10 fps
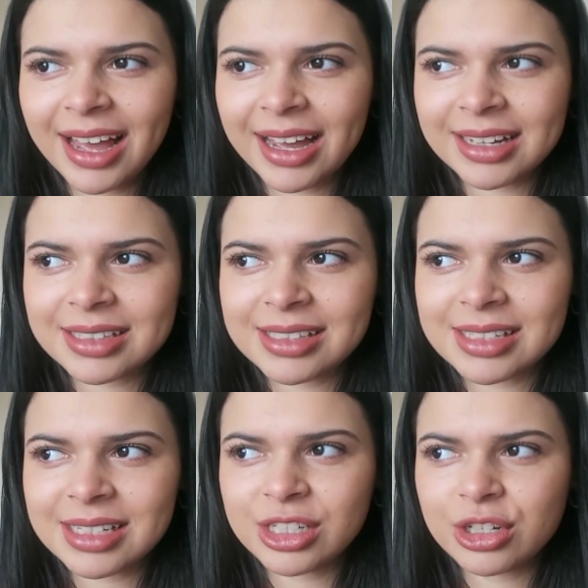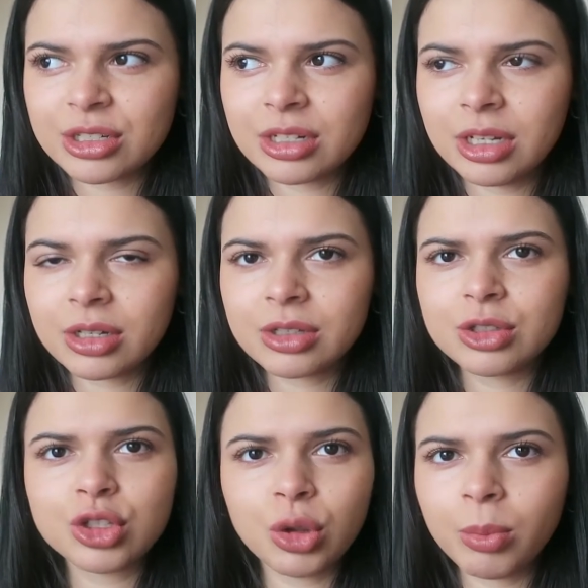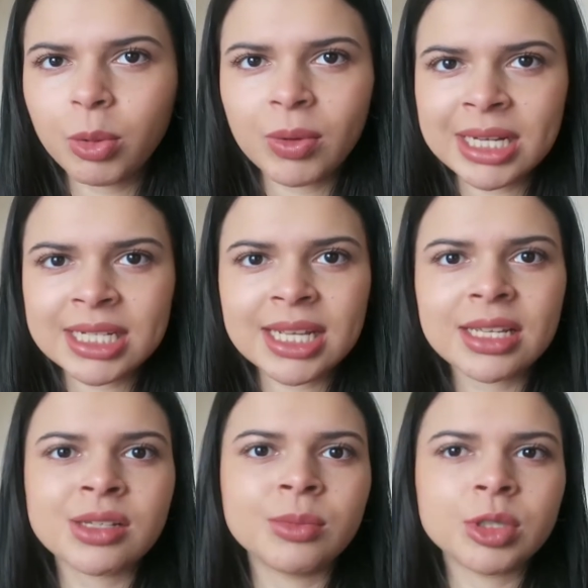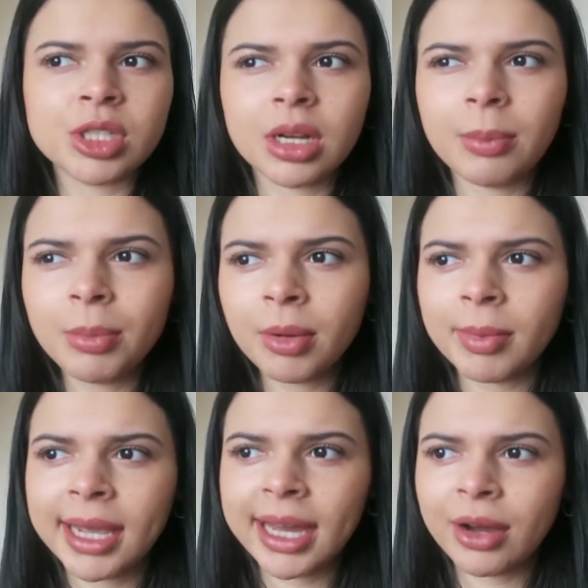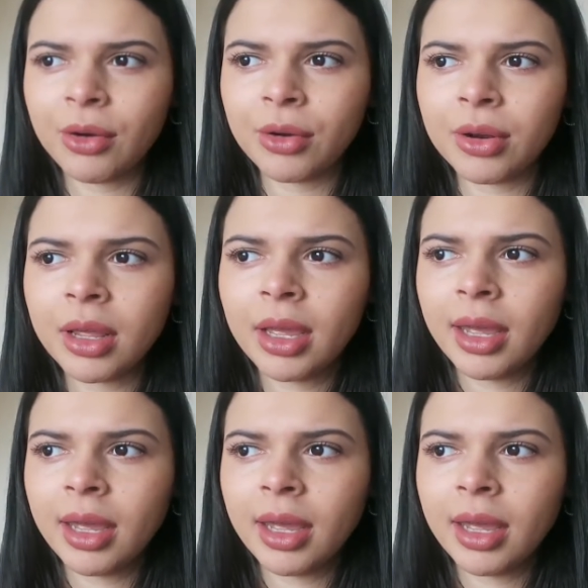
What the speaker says: and it just looks super windy, so I'm just going to put my hat on